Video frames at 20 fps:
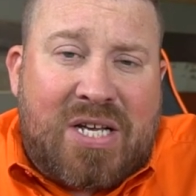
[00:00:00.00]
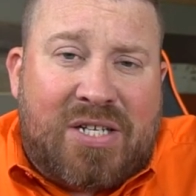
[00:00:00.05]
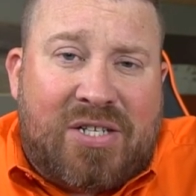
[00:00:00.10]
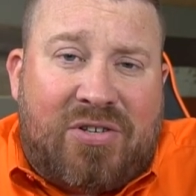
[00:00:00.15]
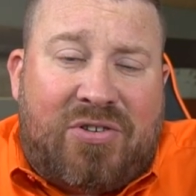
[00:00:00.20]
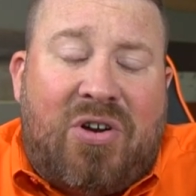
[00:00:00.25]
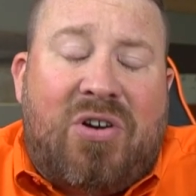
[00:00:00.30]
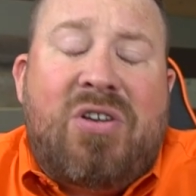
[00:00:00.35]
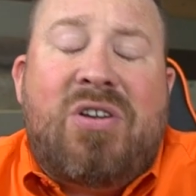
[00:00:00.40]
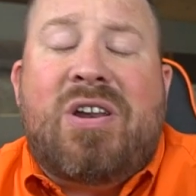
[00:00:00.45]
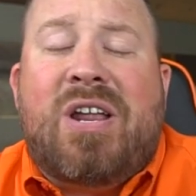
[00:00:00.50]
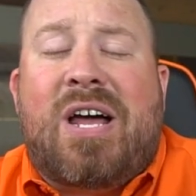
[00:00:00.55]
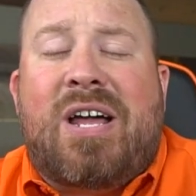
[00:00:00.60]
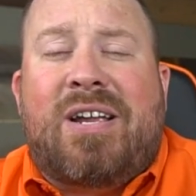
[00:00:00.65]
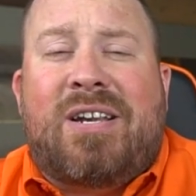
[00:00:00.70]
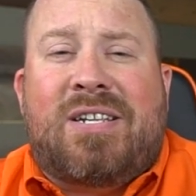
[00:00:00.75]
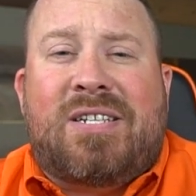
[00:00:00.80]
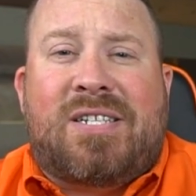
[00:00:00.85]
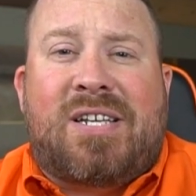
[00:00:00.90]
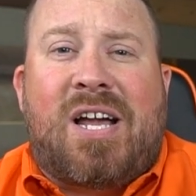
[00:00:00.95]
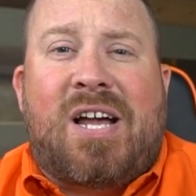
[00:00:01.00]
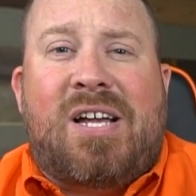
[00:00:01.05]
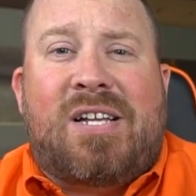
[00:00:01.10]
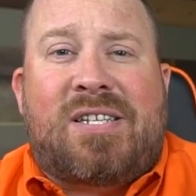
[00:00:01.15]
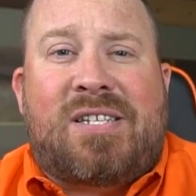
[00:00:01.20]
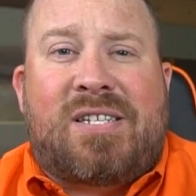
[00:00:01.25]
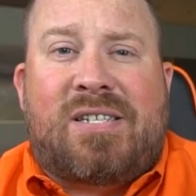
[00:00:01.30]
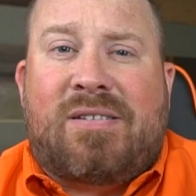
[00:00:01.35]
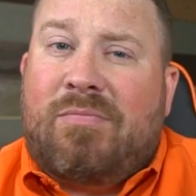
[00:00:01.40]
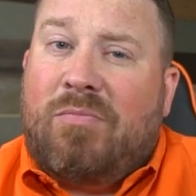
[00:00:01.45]
So Tony and I
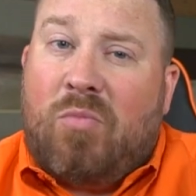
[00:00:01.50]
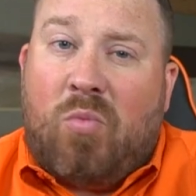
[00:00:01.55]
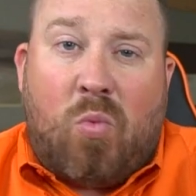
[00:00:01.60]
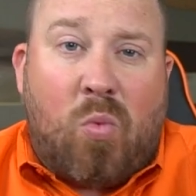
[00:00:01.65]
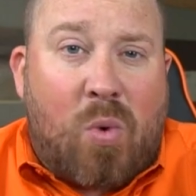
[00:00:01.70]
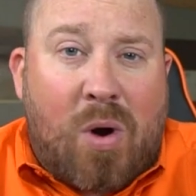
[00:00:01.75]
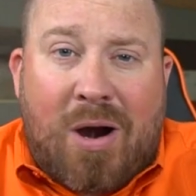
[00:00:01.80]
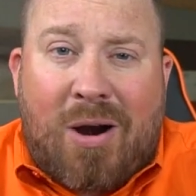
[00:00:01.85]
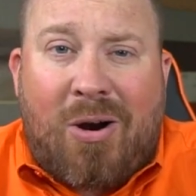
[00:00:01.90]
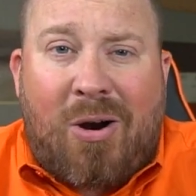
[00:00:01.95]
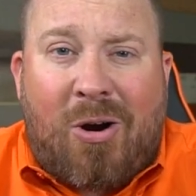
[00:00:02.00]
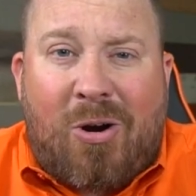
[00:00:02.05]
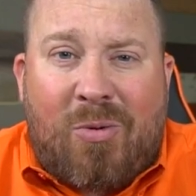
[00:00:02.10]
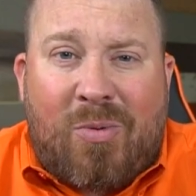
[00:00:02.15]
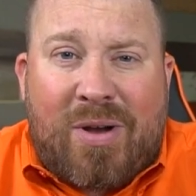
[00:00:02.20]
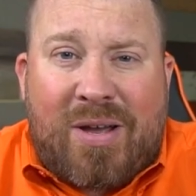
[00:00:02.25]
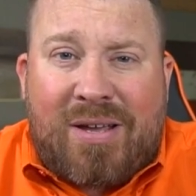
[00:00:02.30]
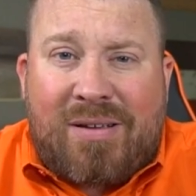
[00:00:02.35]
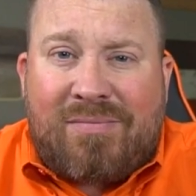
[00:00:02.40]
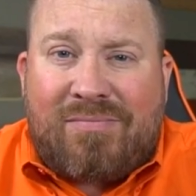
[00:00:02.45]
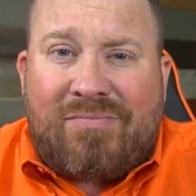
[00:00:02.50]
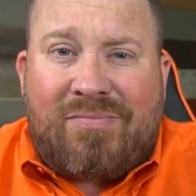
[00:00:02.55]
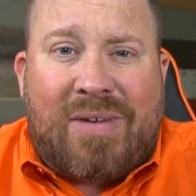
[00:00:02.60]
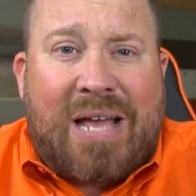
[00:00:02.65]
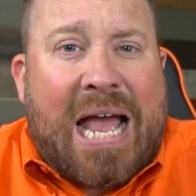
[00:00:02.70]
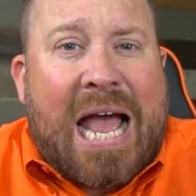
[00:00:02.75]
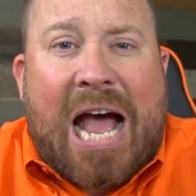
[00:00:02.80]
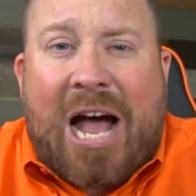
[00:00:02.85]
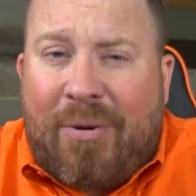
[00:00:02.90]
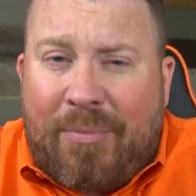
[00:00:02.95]
discuss, where are we?
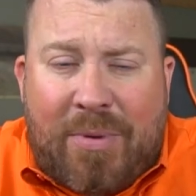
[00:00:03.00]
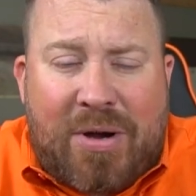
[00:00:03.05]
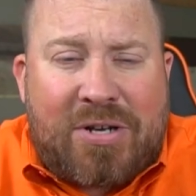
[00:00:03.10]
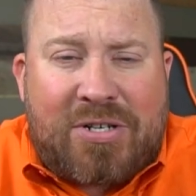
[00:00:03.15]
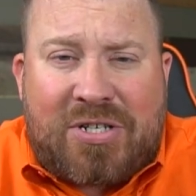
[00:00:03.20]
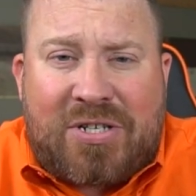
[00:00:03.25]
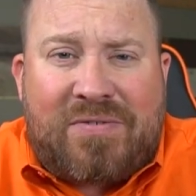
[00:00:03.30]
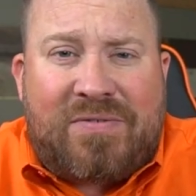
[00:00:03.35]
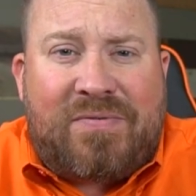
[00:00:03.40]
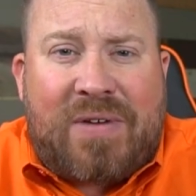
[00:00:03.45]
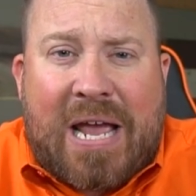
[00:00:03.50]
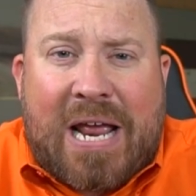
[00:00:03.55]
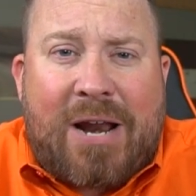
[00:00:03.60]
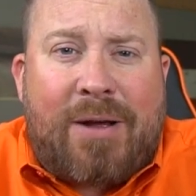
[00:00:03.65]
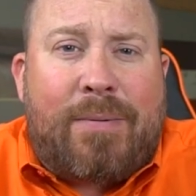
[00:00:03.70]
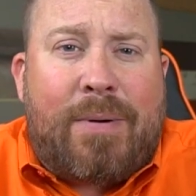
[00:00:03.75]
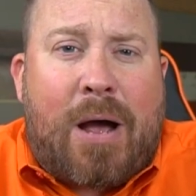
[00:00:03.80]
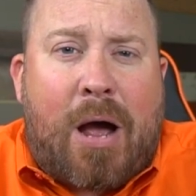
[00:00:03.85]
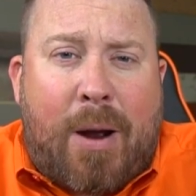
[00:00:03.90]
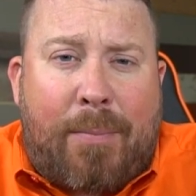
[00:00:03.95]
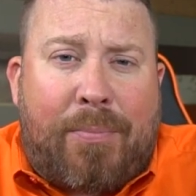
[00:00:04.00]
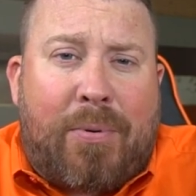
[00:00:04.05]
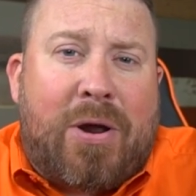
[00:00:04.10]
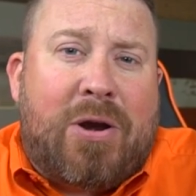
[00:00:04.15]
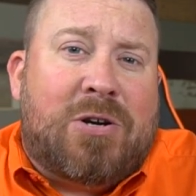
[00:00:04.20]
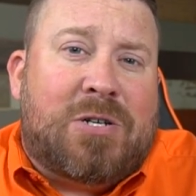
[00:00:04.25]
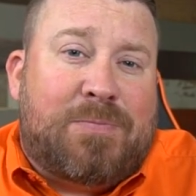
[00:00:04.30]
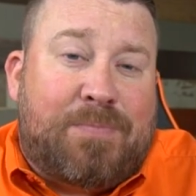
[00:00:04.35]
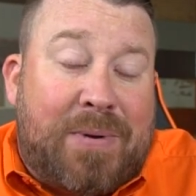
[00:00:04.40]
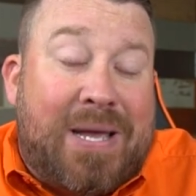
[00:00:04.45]
How much have gate
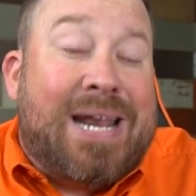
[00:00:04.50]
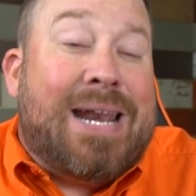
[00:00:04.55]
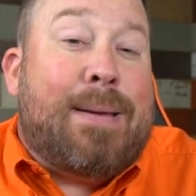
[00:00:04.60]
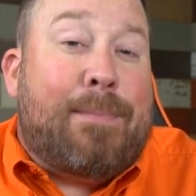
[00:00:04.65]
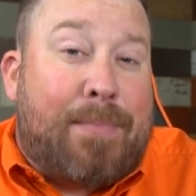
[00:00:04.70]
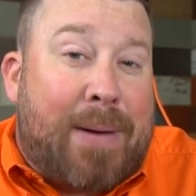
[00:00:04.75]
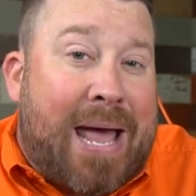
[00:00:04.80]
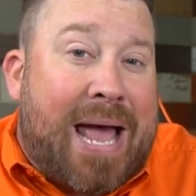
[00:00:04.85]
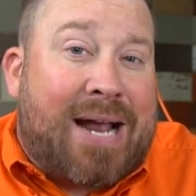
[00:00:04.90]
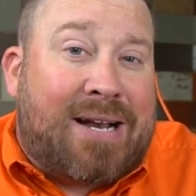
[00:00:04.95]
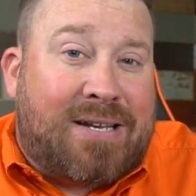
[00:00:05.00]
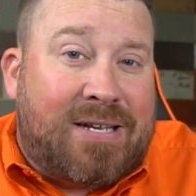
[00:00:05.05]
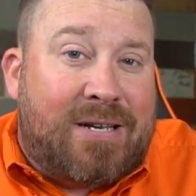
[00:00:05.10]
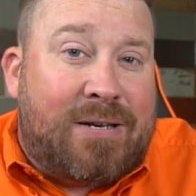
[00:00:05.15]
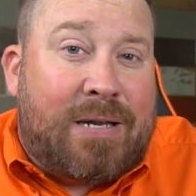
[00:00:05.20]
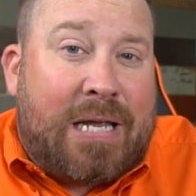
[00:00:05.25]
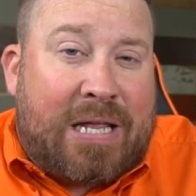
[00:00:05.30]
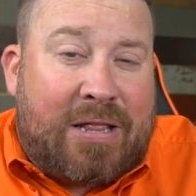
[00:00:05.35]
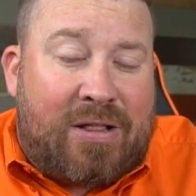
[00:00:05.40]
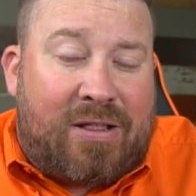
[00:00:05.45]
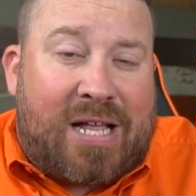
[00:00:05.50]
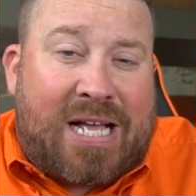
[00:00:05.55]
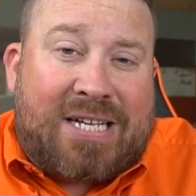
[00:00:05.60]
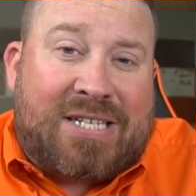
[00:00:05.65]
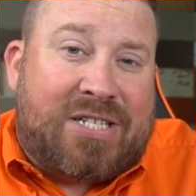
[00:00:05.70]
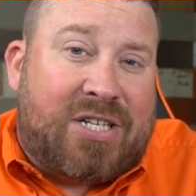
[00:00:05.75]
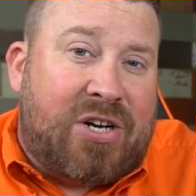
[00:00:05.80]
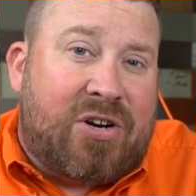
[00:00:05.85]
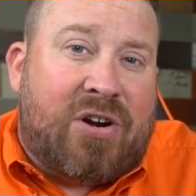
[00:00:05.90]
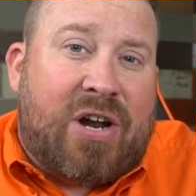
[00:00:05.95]
operators been impacted in the
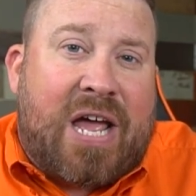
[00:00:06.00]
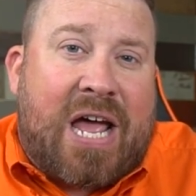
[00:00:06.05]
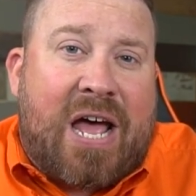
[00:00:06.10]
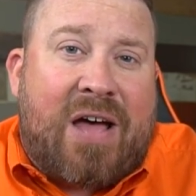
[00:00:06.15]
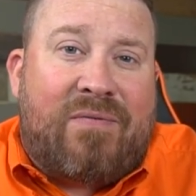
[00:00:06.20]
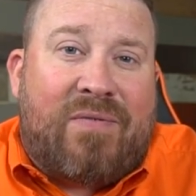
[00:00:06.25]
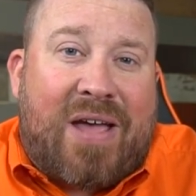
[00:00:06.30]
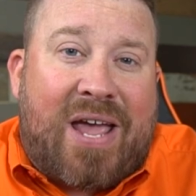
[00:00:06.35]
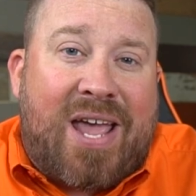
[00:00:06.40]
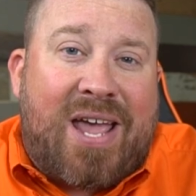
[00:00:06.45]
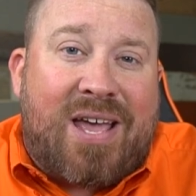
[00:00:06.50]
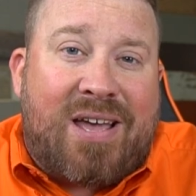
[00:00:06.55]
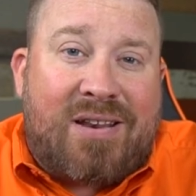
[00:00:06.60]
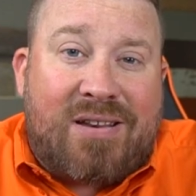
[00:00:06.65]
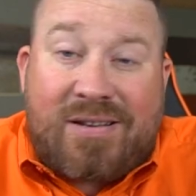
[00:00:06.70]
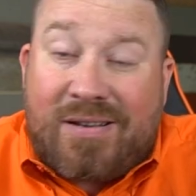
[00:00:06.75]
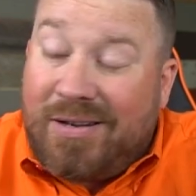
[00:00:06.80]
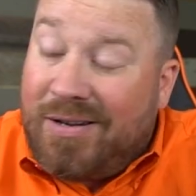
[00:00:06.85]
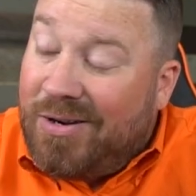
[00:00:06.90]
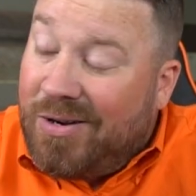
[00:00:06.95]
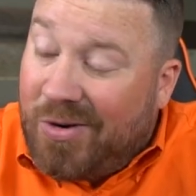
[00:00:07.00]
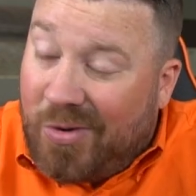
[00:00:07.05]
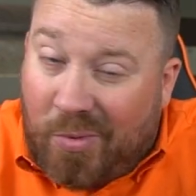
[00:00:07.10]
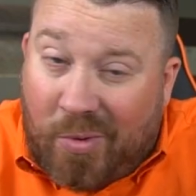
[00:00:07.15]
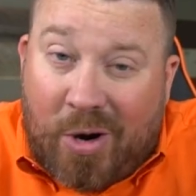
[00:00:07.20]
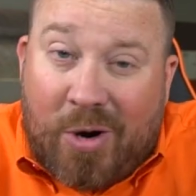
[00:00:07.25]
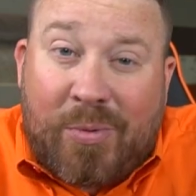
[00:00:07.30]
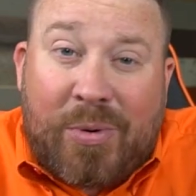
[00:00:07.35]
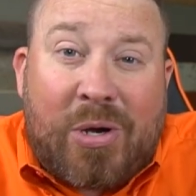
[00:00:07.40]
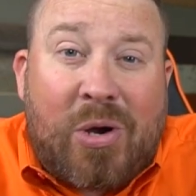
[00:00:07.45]
last year and a half? And
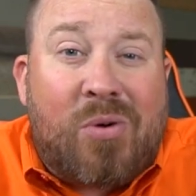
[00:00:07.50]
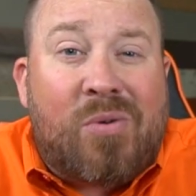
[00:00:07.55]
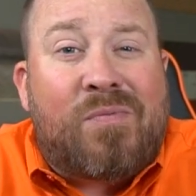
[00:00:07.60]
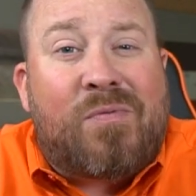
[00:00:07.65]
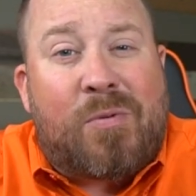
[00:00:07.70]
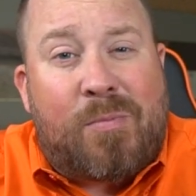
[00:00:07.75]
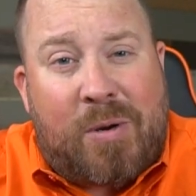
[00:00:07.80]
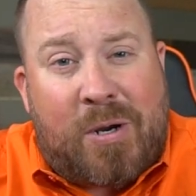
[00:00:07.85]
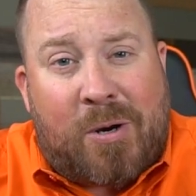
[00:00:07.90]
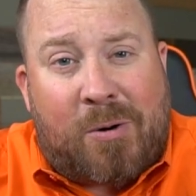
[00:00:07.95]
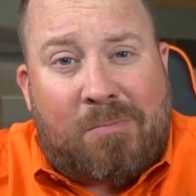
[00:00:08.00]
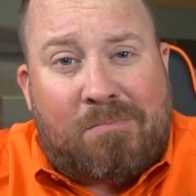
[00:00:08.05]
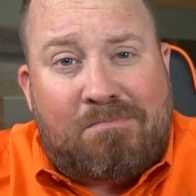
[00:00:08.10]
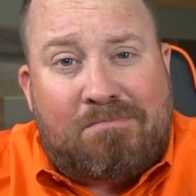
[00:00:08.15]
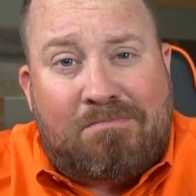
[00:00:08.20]
where are we going from here?